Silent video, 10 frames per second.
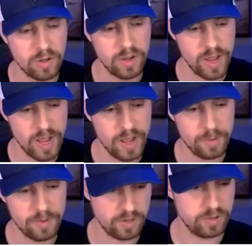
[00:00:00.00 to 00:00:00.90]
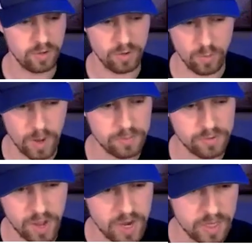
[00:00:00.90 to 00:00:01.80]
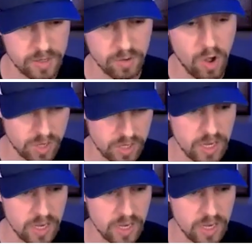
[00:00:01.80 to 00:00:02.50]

particular website and logging